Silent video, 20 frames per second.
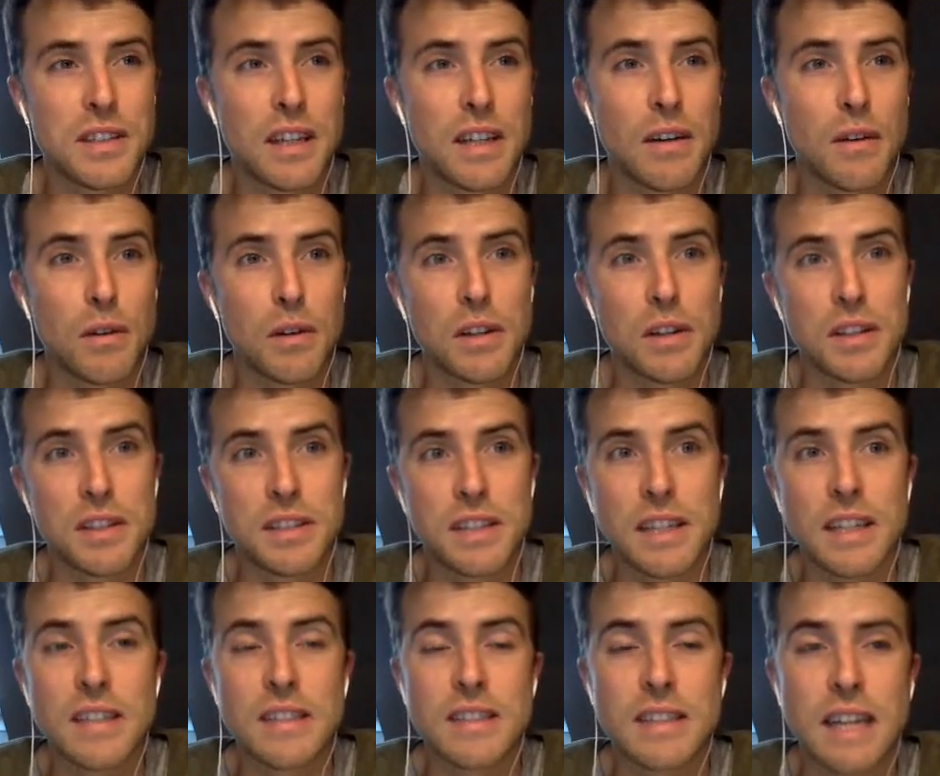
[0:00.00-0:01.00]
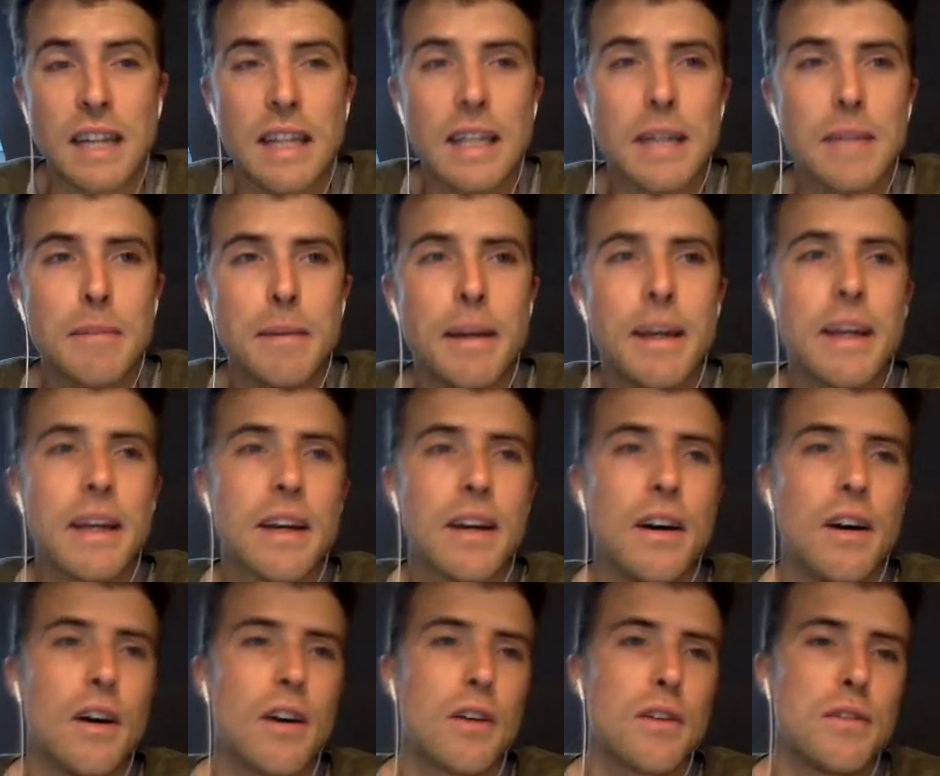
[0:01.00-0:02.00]
or the sales that they make
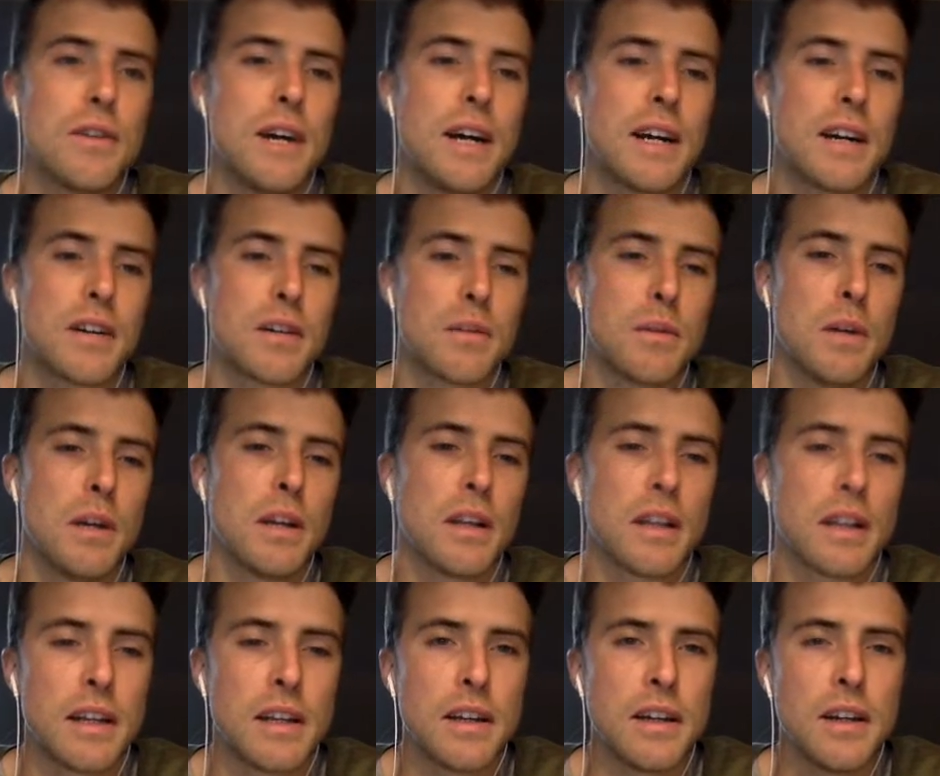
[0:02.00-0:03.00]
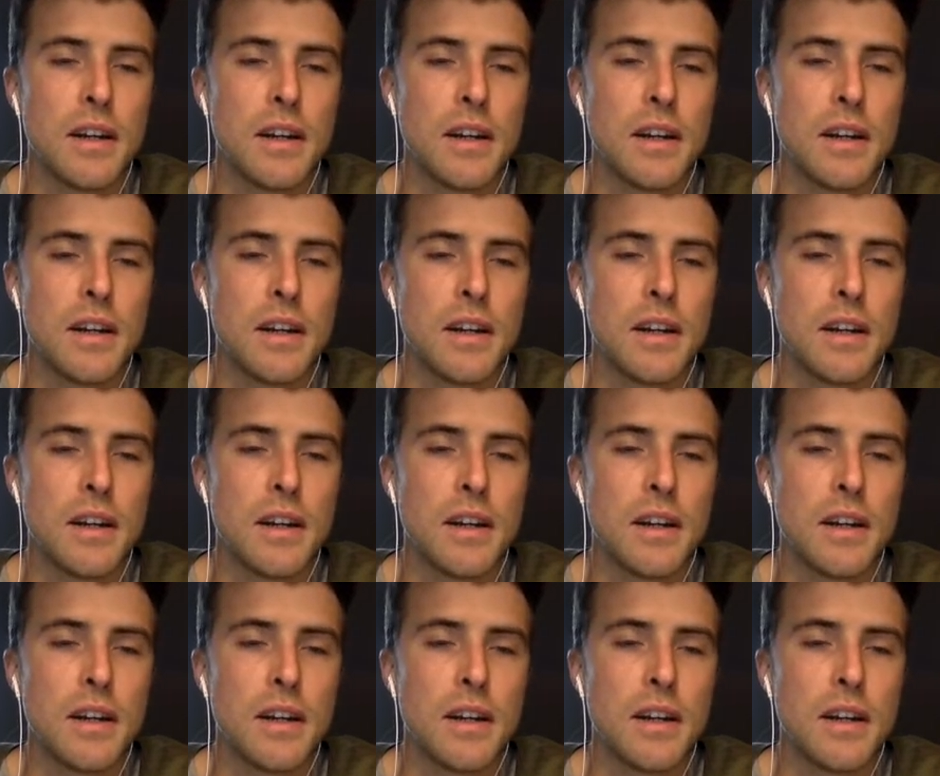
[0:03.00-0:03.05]
are of higher quality.